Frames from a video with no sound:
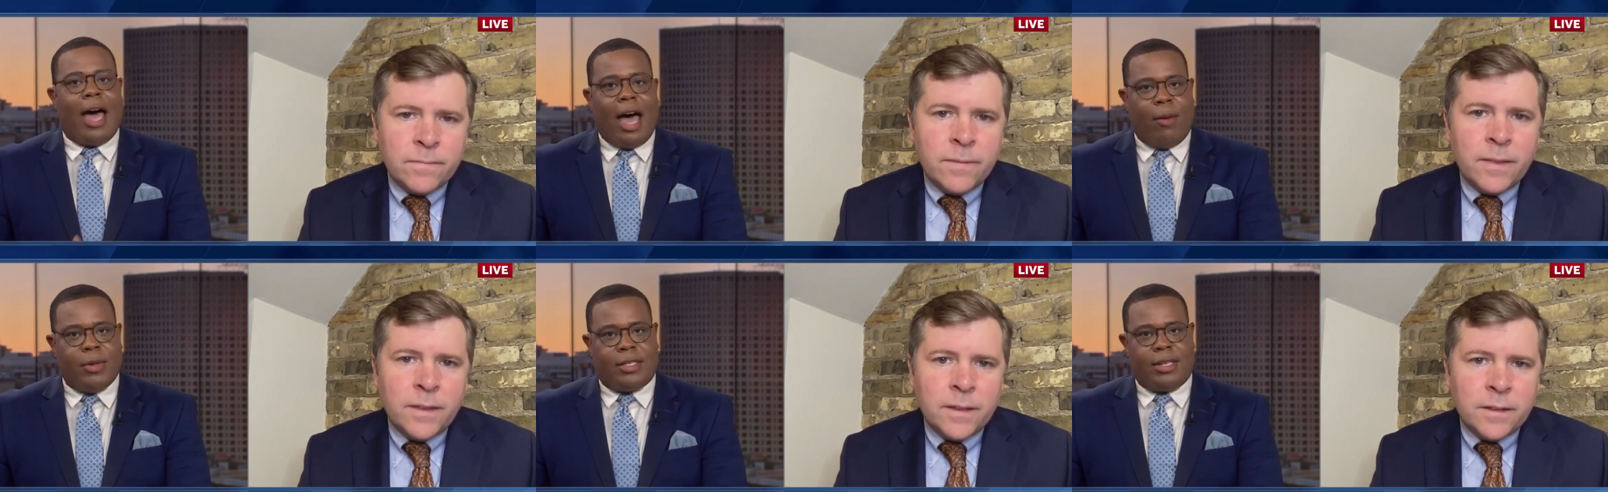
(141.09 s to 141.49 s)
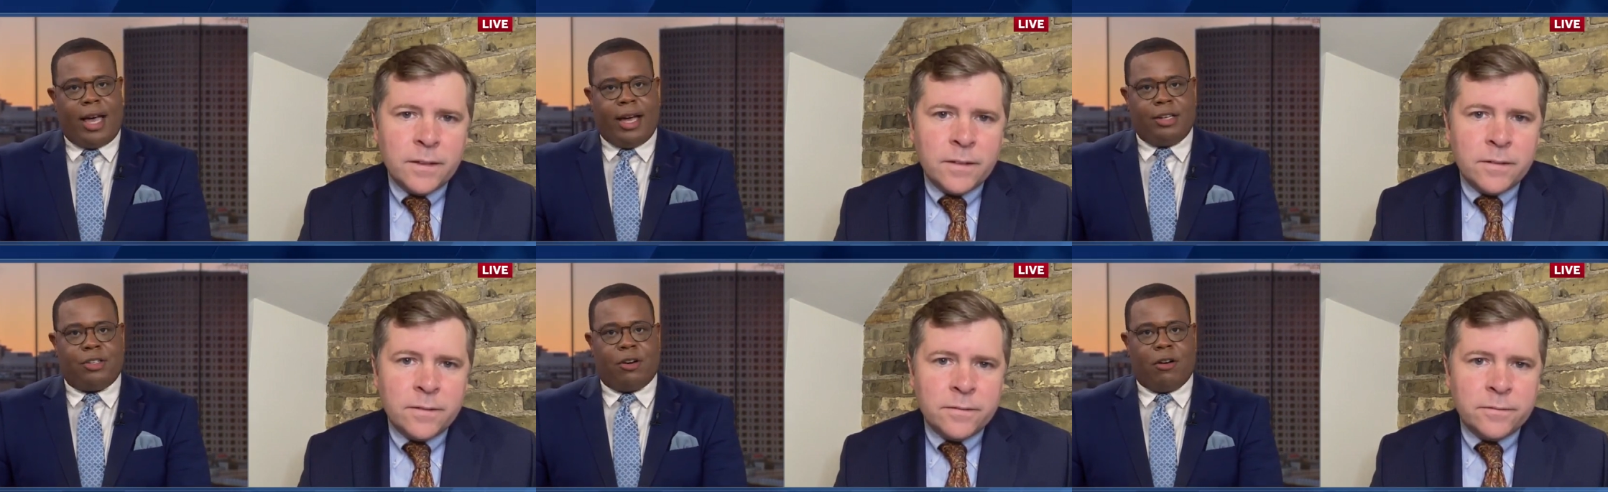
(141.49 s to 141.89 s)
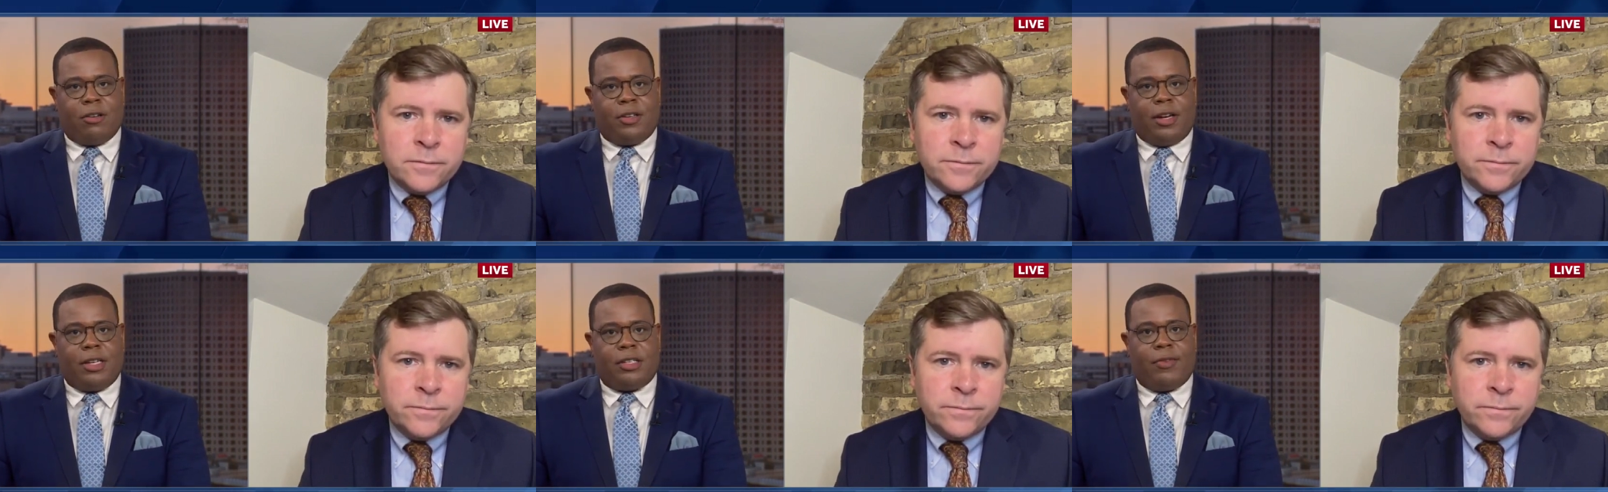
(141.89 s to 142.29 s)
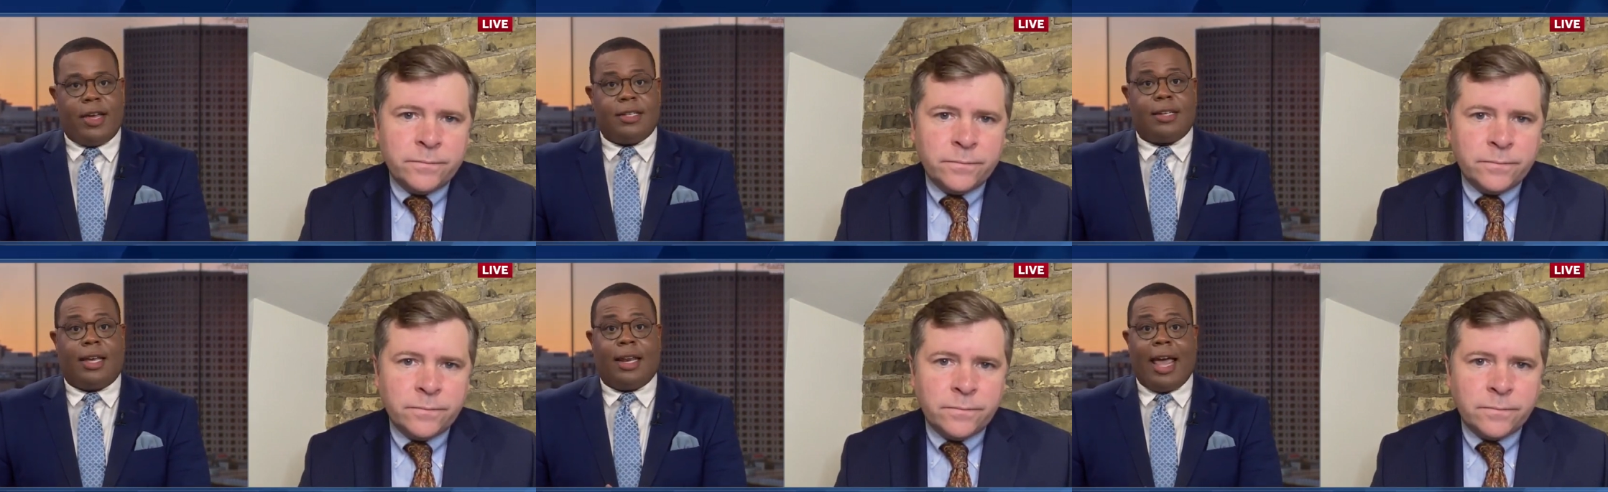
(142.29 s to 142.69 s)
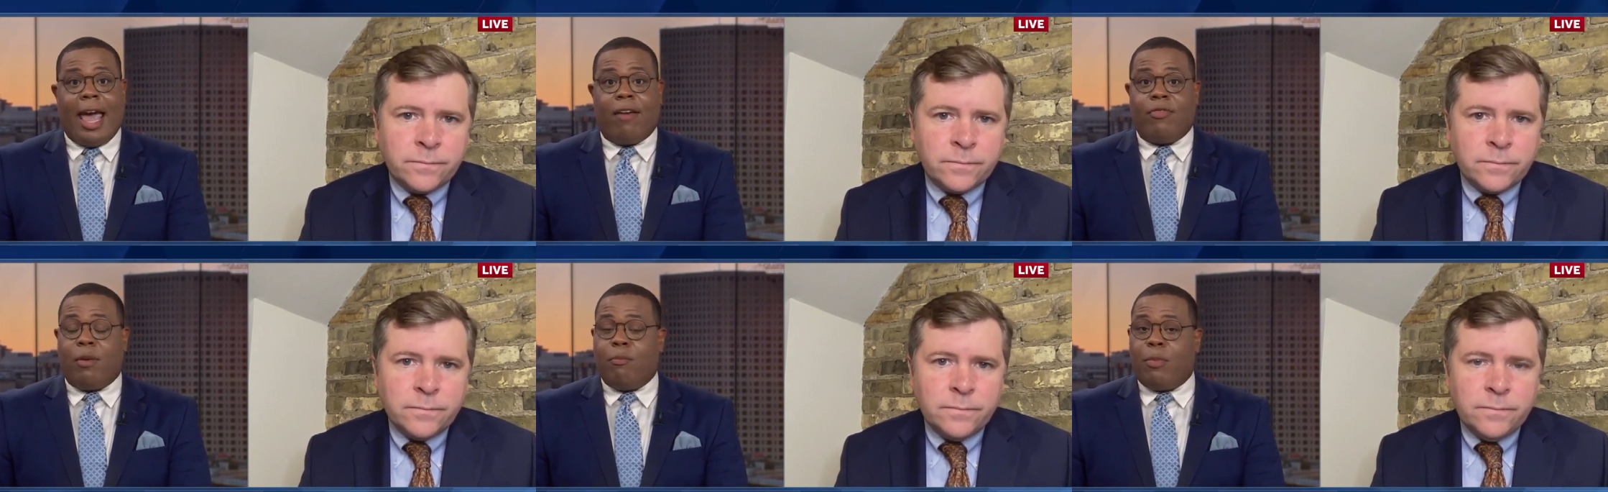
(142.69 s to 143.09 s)
Speaker 1: homicide charge that he's facing and
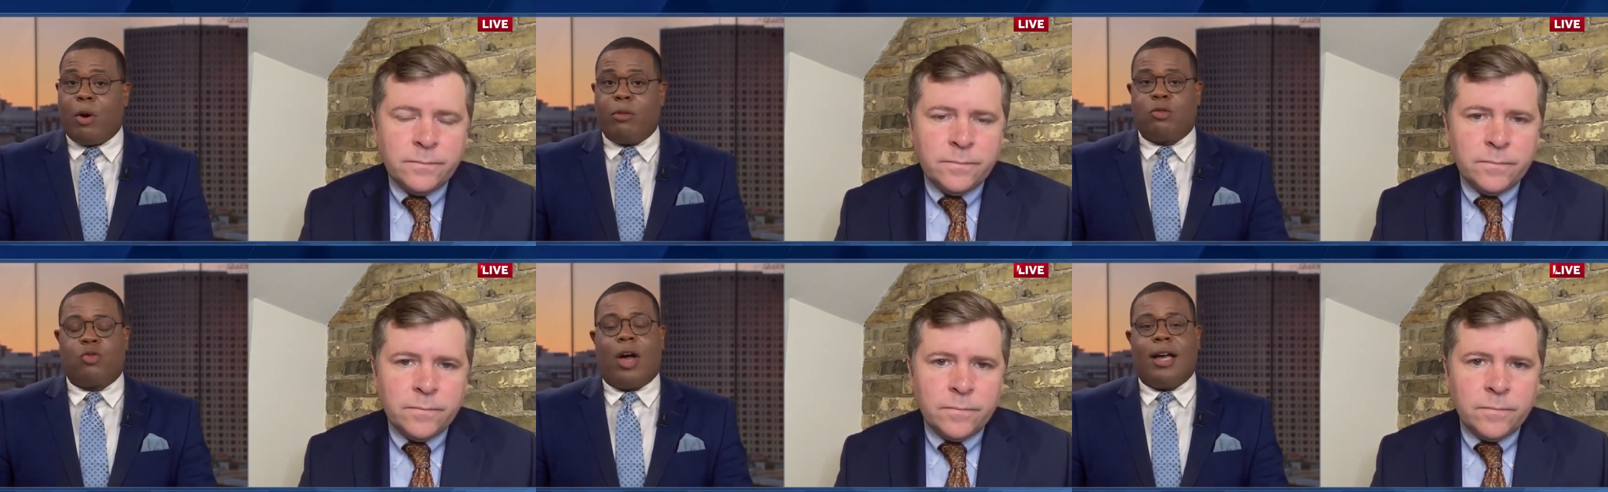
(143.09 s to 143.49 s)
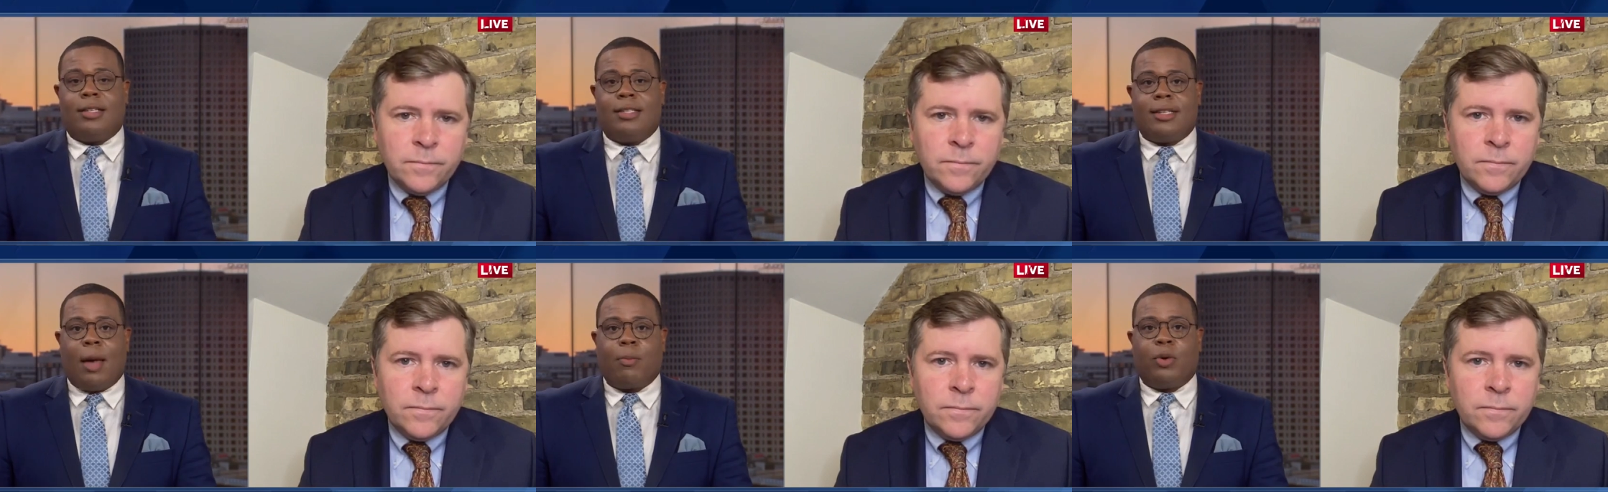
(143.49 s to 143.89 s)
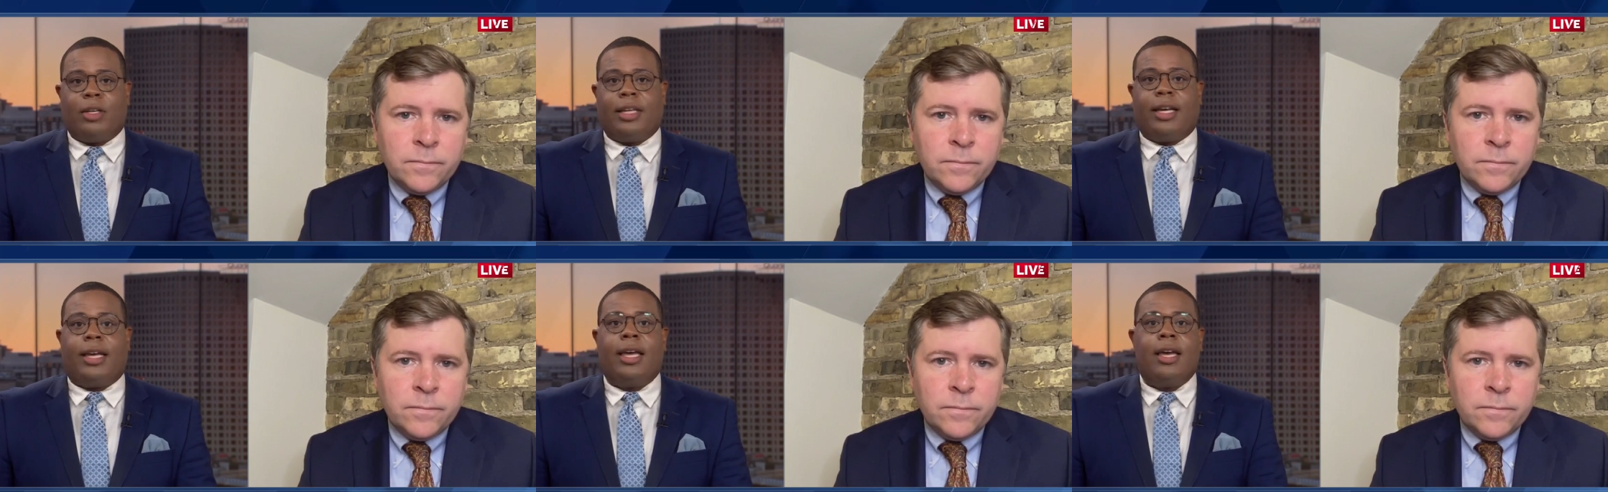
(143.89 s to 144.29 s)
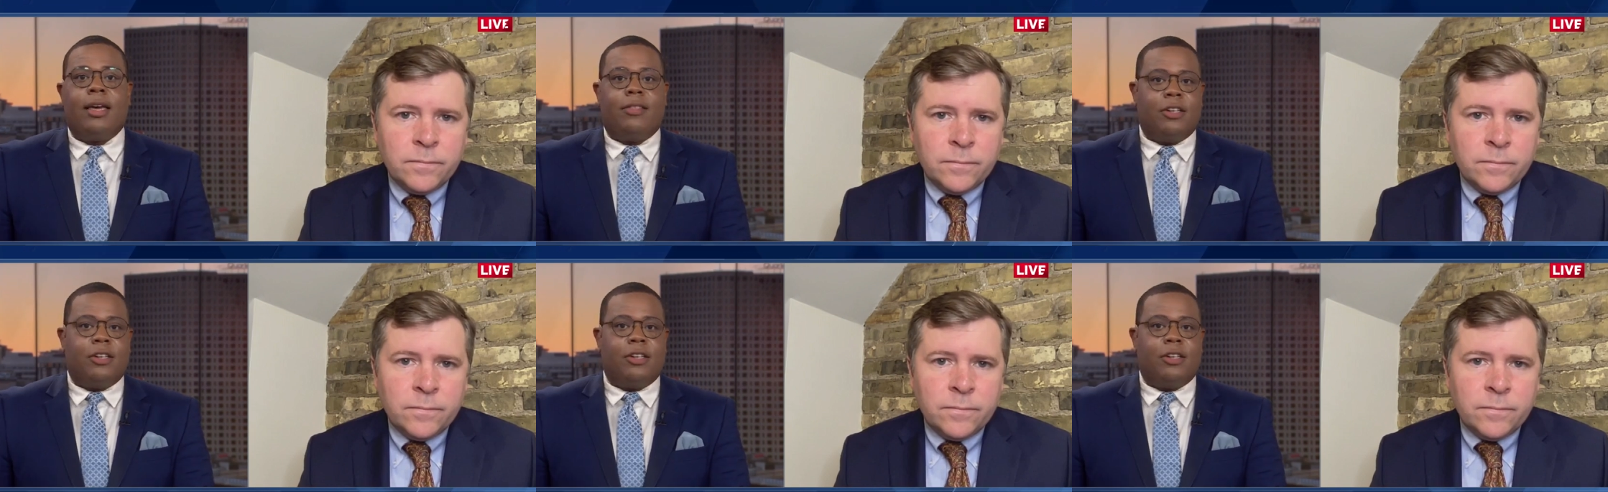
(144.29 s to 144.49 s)
have them both tried separately.